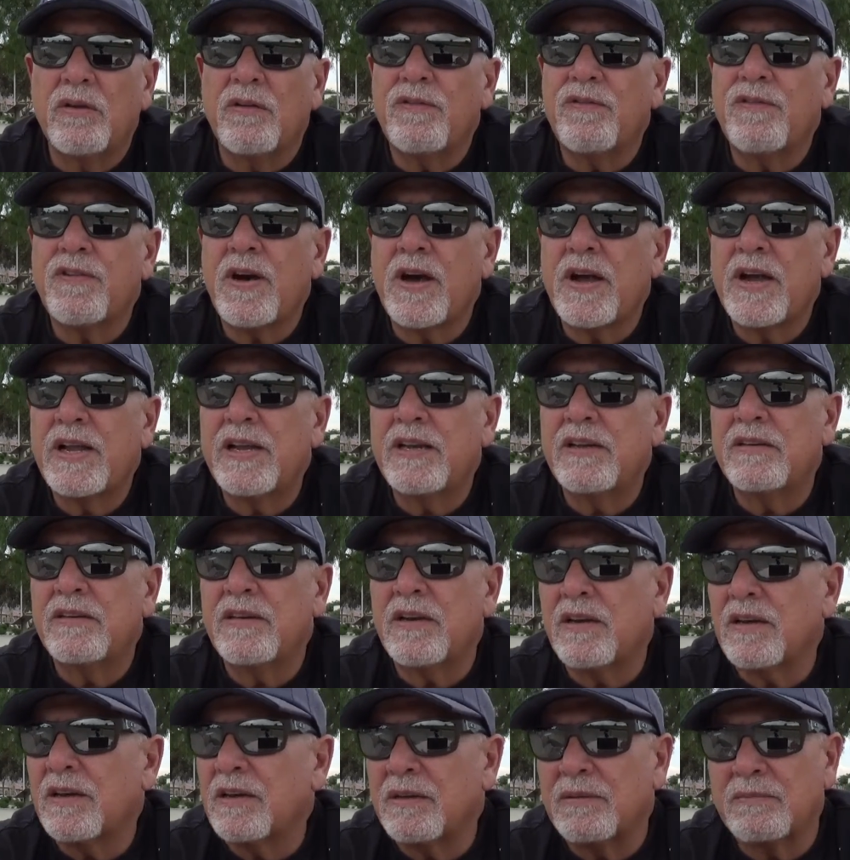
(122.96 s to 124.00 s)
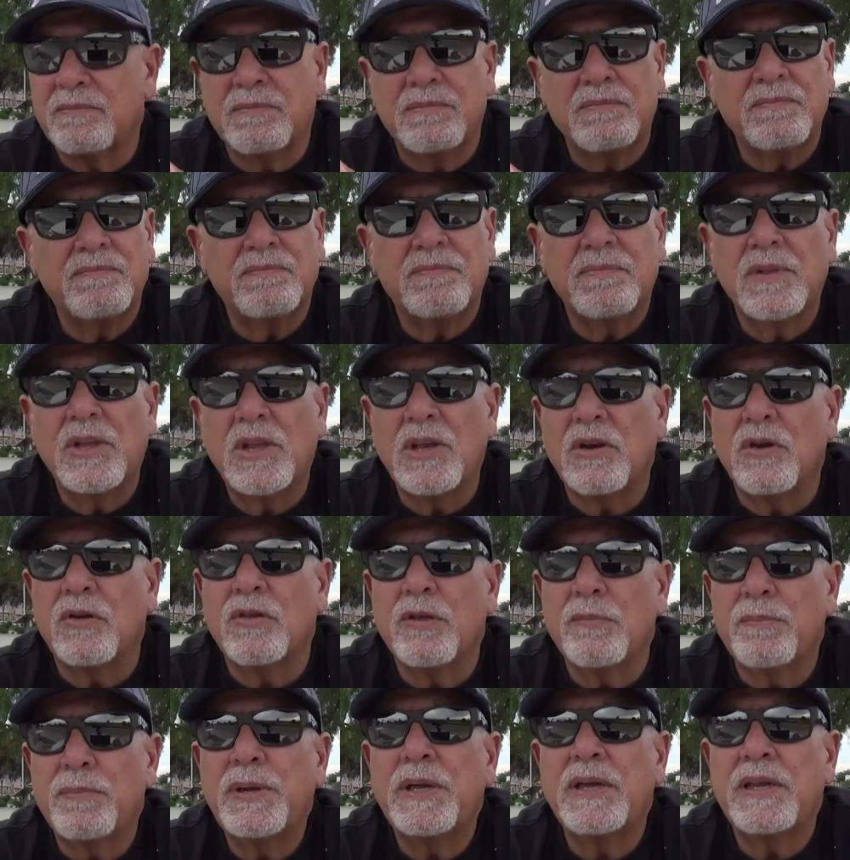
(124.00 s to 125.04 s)
find the
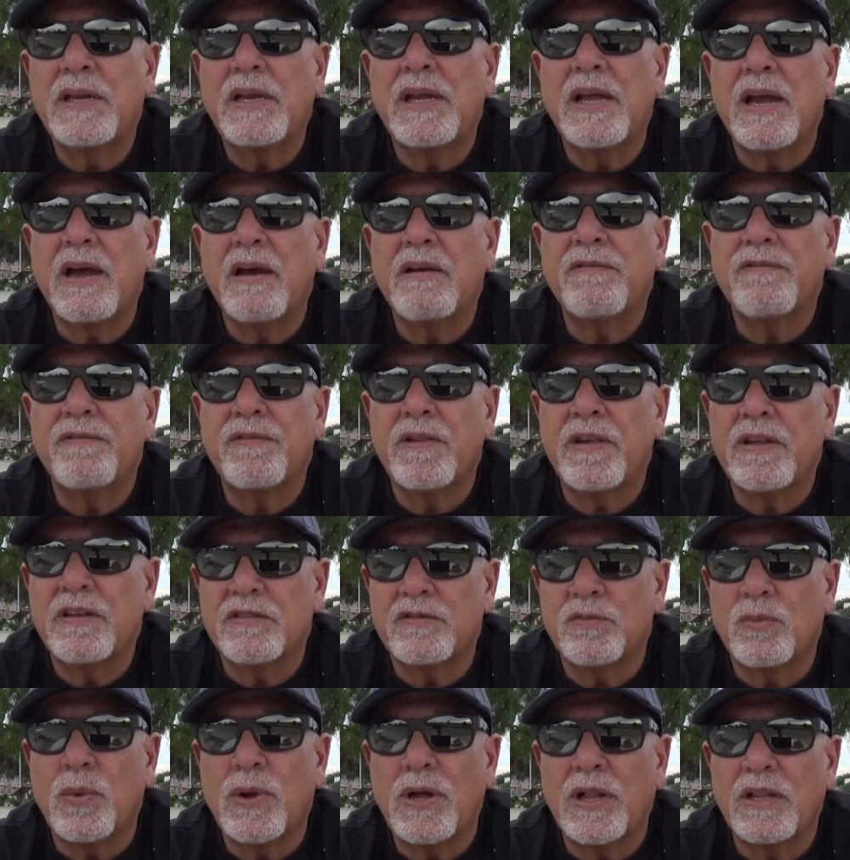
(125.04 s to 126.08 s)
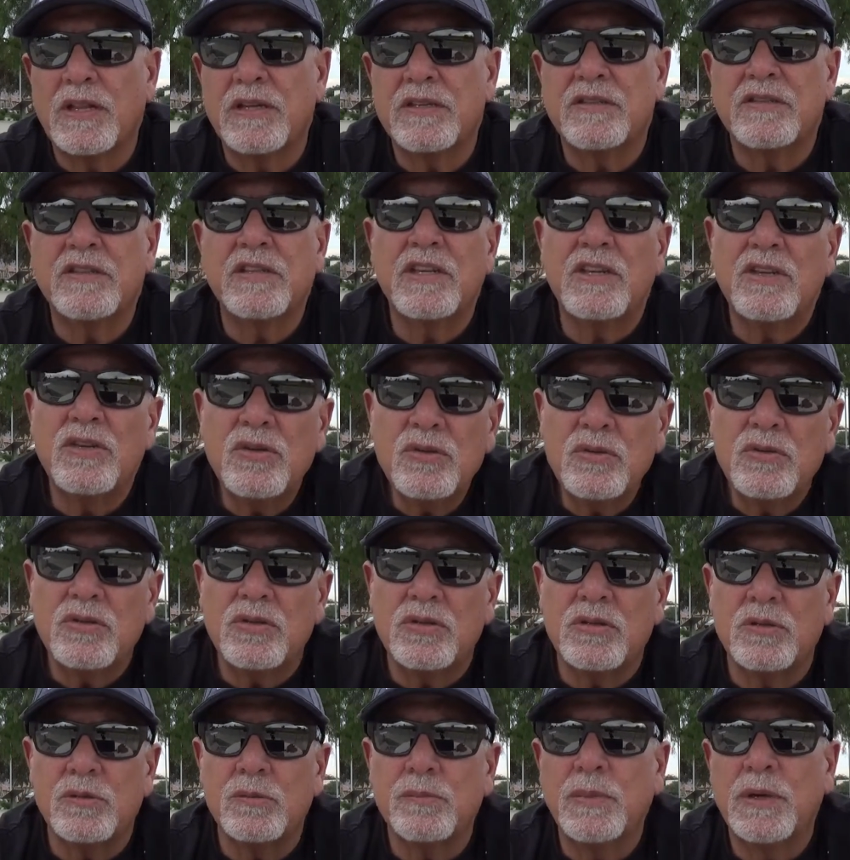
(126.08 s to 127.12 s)
PDF as well as the
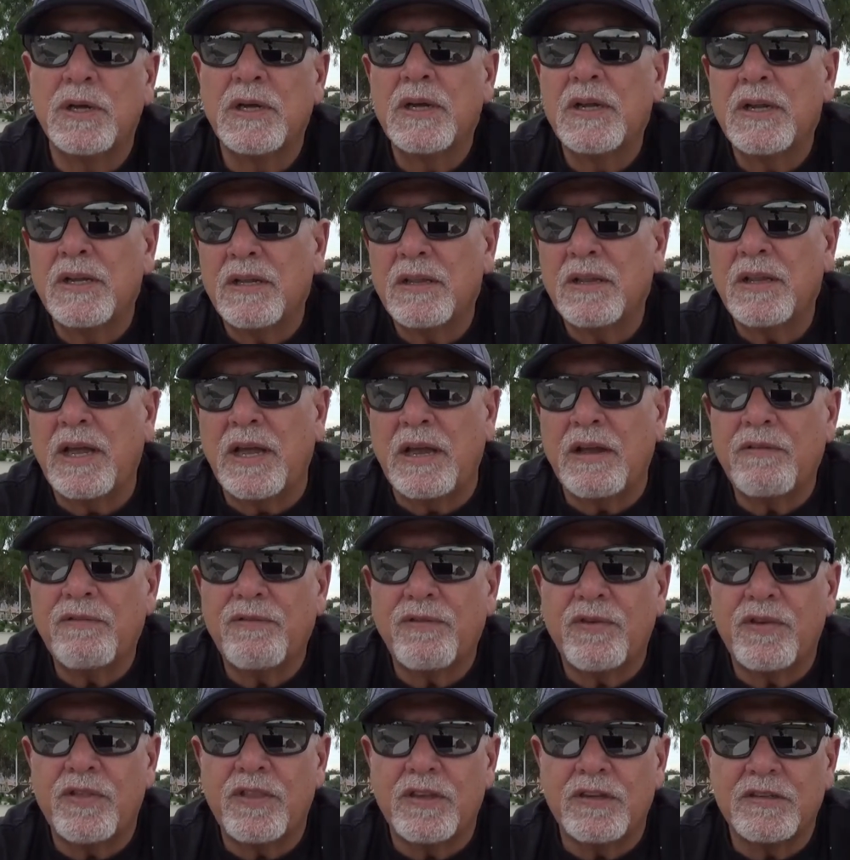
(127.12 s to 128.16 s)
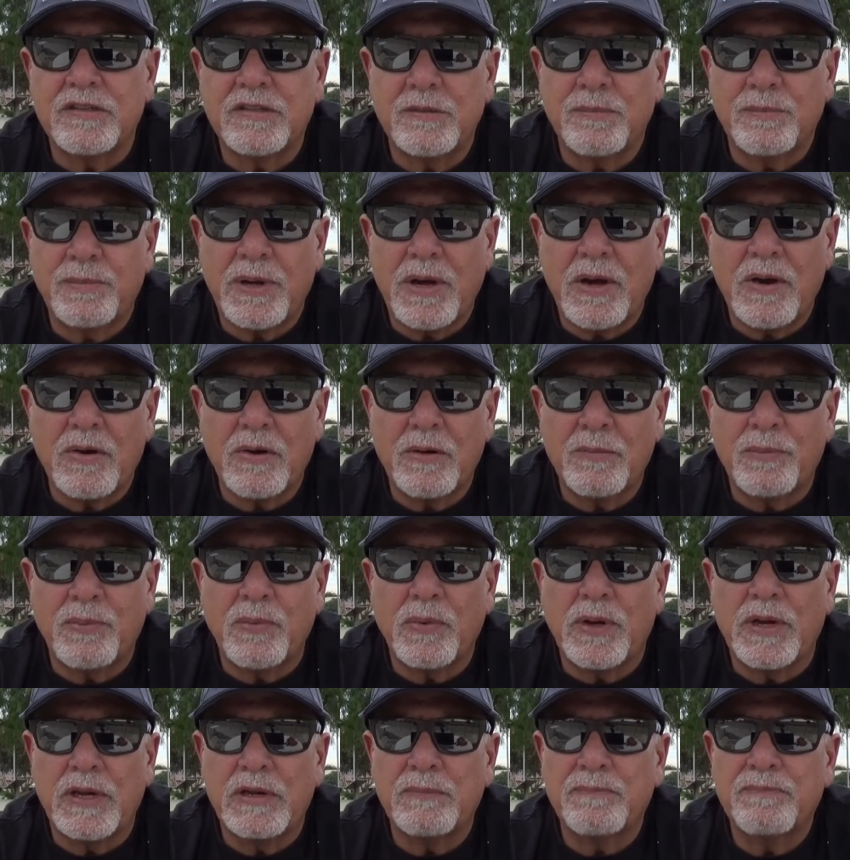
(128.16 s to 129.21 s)
YouTube link for this
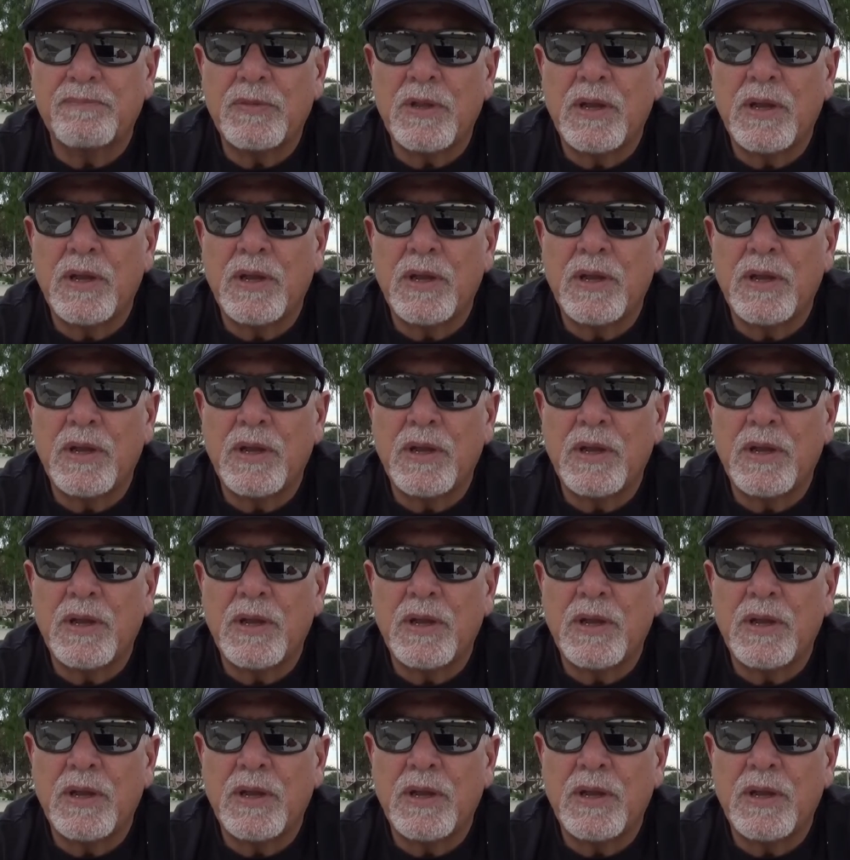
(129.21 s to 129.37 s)
PowerPoint.